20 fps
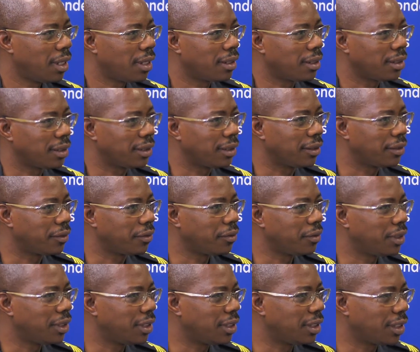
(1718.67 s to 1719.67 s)
It is through
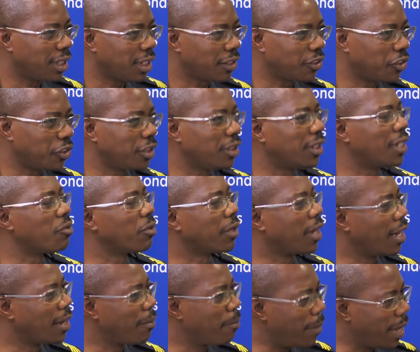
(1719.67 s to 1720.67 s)
this interaction that we
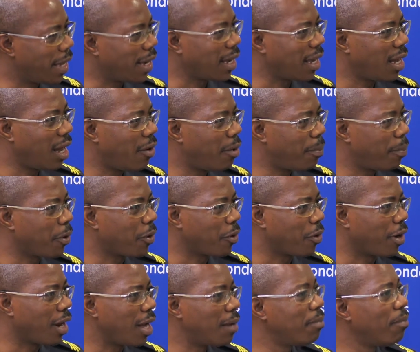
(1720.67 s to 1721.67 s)
can make our
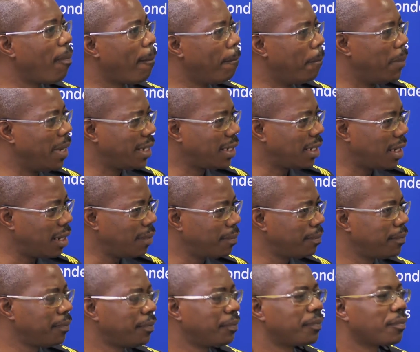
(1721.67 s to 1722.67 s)
program better
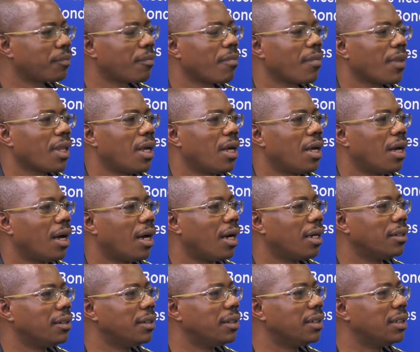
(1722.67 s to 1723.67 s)

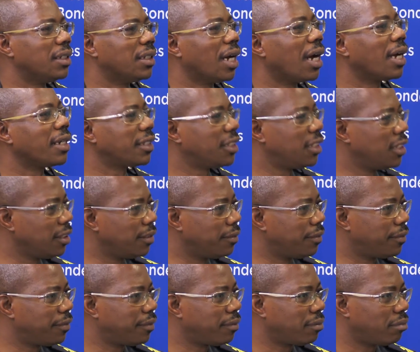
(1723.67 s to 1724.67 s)
and
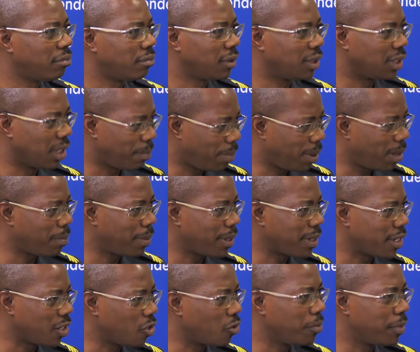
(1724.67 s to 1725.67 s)
achieve the purpose,
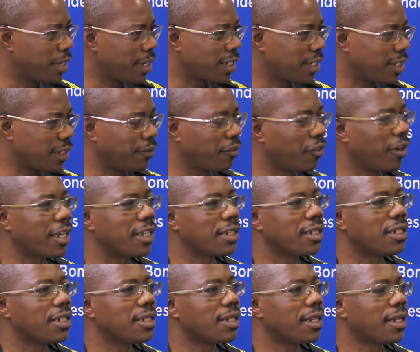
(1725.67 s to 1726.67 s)
the objective, why it
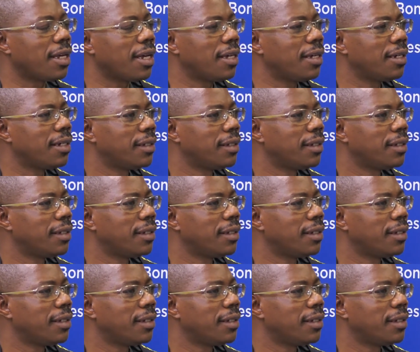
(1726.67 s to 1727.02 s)
is there.